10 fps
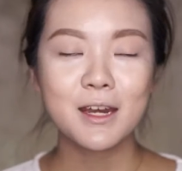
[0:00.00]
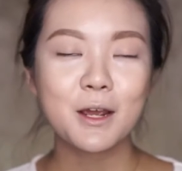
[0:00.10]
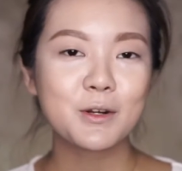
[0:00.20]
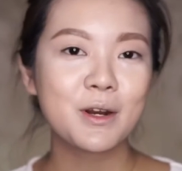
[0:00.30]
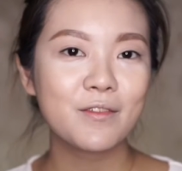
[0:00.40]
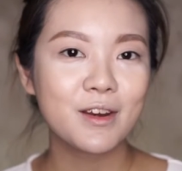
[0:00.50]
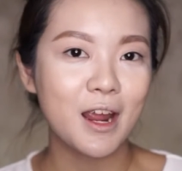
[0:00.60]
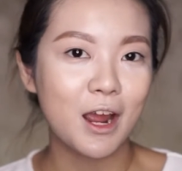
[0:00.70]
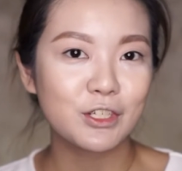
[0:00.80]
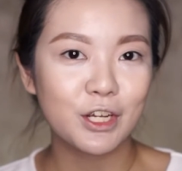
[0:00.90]
Now, I don't have
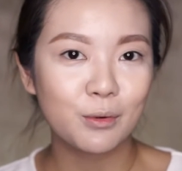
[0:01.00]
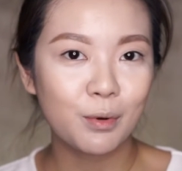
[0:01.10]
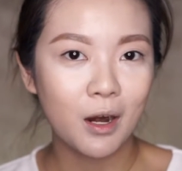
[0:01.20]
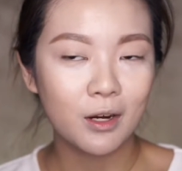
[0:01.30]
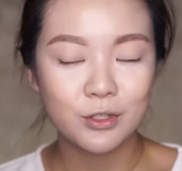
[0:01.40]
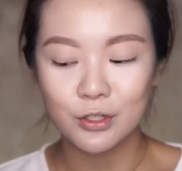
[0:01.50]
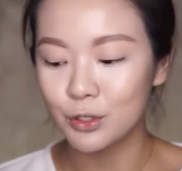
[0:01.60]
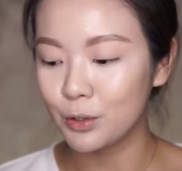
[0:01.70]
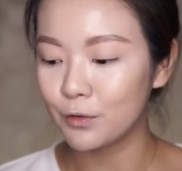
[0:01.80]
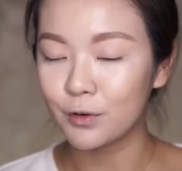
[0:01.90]
any eyeshadow products to
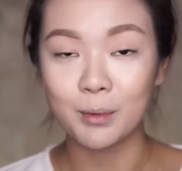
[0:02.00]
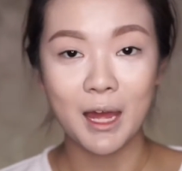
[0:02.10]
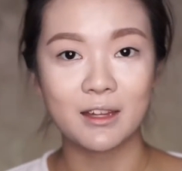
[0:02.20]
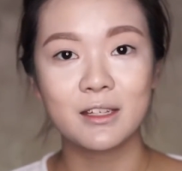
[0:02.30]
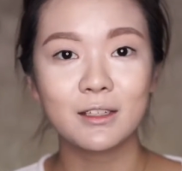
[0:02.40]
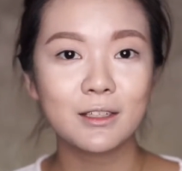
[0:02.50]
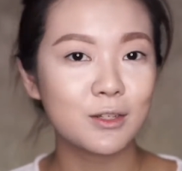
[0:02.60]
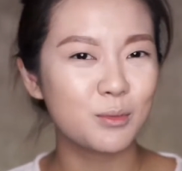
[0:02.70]
show you from Cathy Doll,